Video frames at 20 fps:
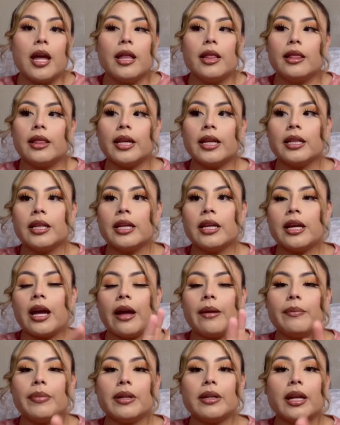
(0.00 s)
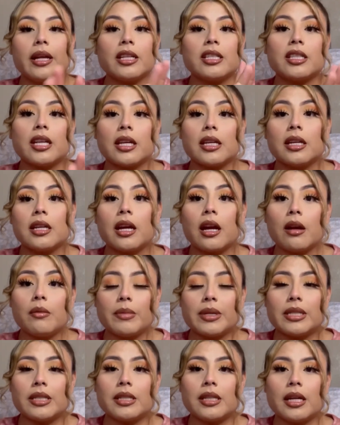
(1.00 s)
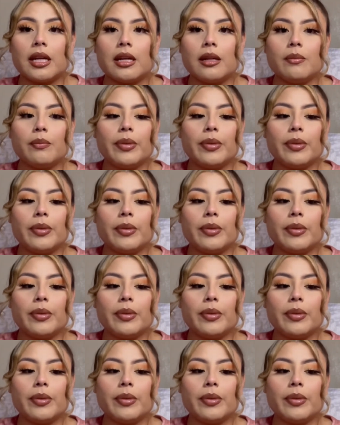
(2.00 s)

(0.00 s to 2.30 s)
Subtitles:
Lately I've been like taking care of my skin,